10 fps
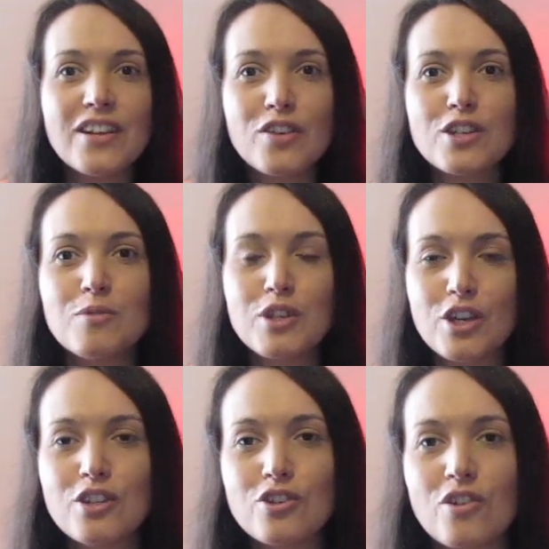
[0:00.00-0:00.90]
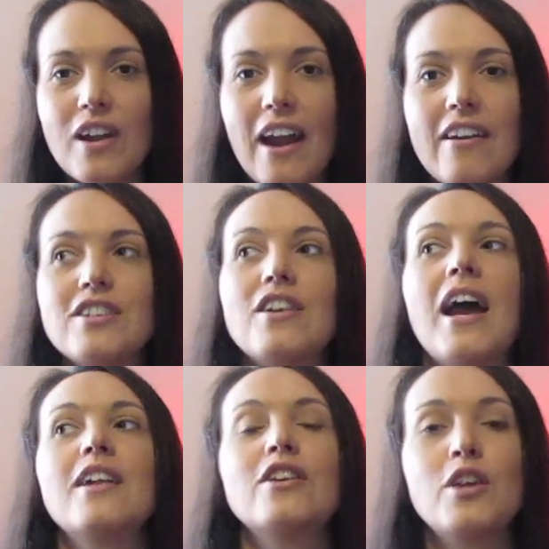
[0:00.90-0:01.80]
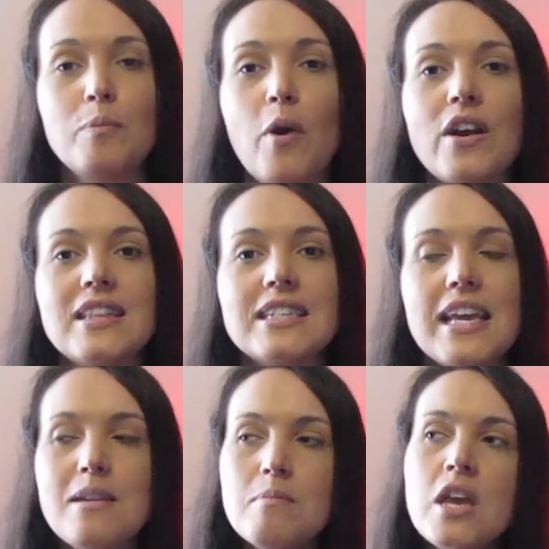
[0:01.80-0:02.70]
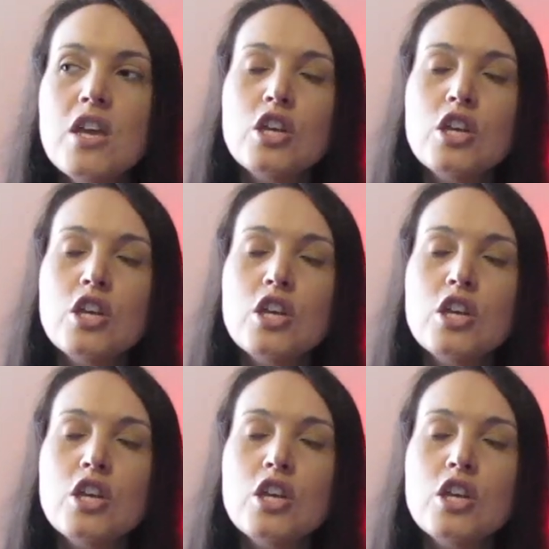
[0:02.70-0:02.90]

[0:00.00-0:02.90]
I thought she was a good strong character and good part of the team.